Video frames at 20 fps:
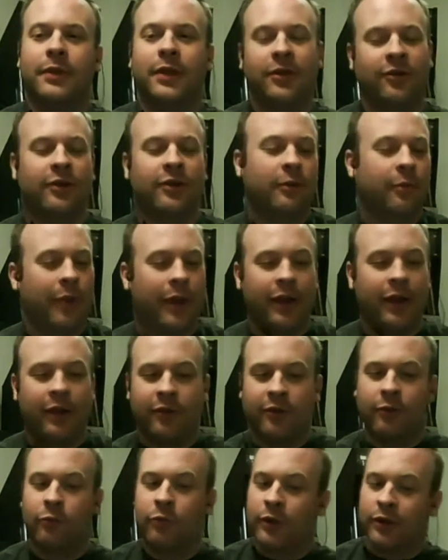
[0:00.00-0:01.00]
Is
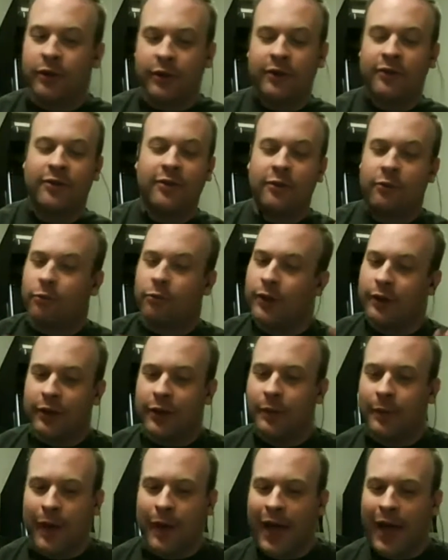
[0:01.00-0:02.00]
this
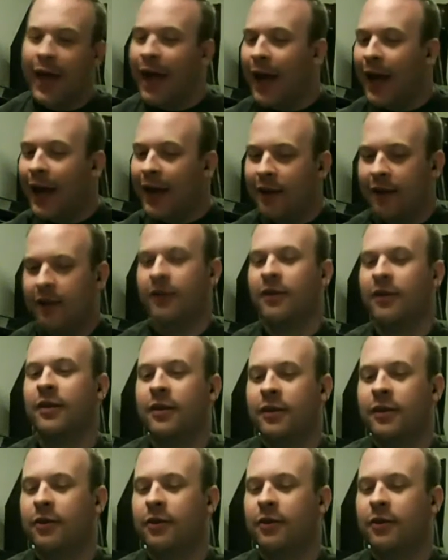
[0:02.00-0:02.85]
really bad,